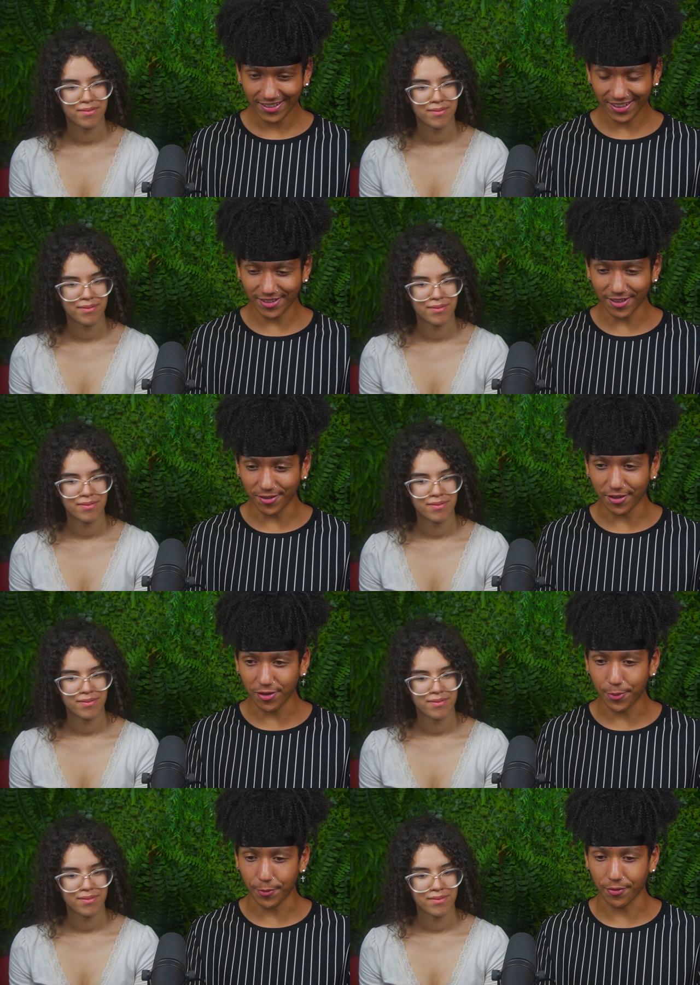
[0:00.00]
Speaker 1: Because you don't know
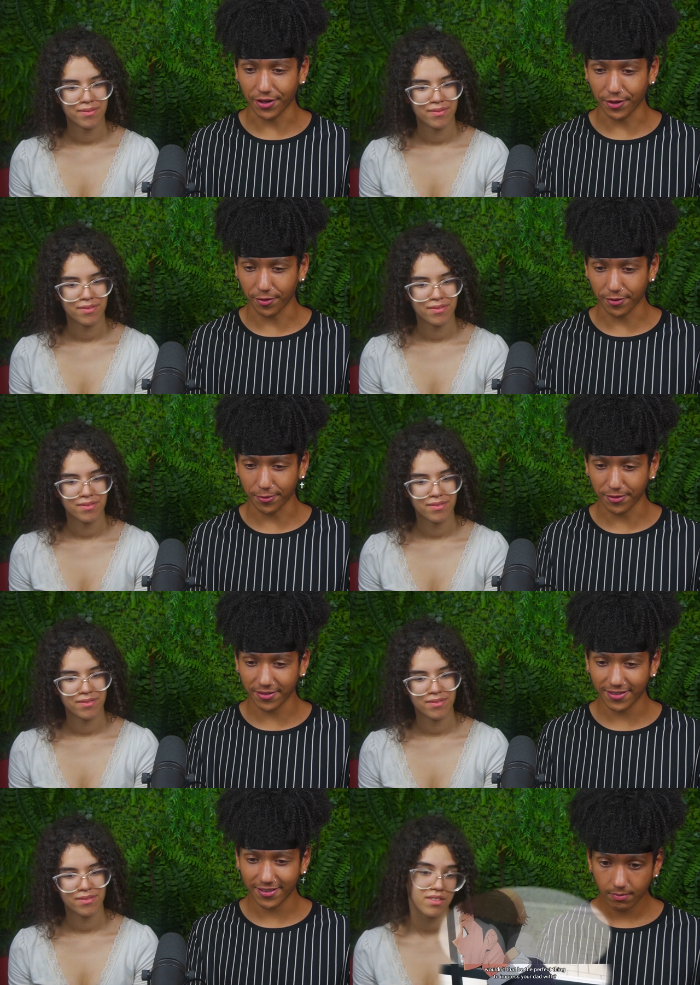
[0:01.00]
the people that you recruit.
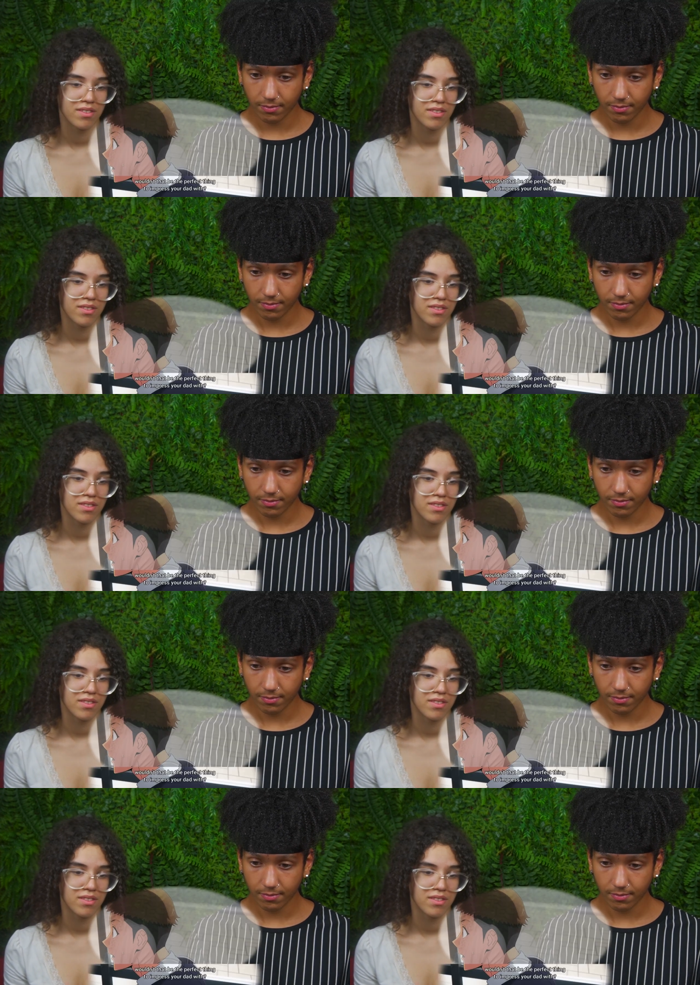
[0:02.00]
I